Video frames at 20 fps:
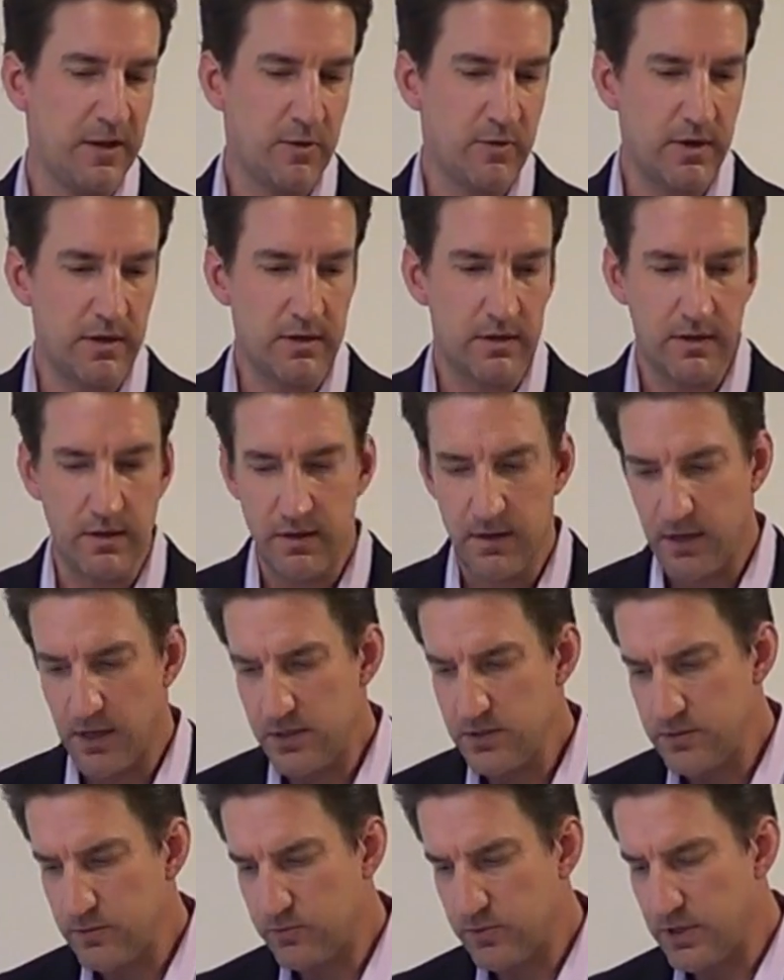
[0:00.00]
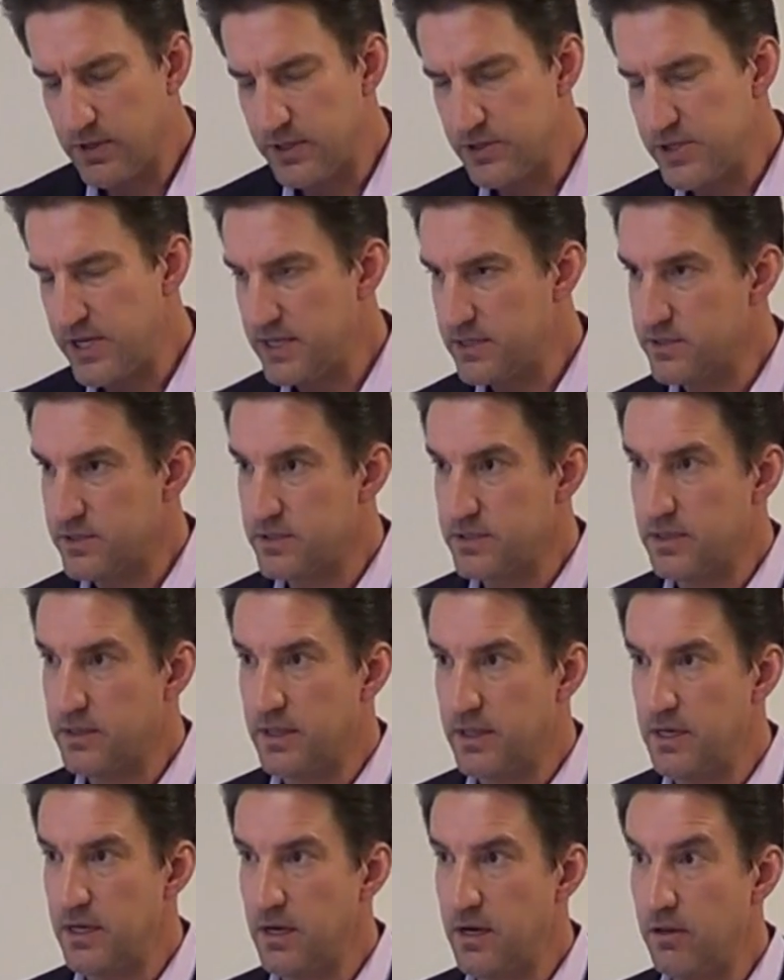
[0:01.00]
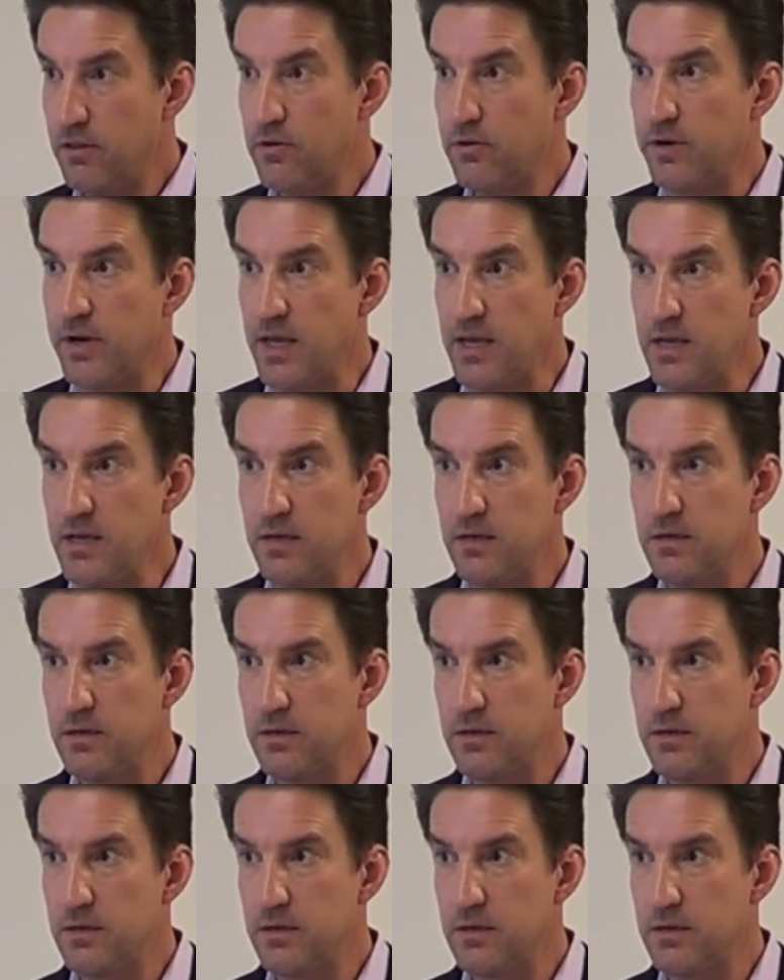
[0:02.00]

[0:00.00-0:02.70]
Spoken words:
Well, also what are the chances that the other knee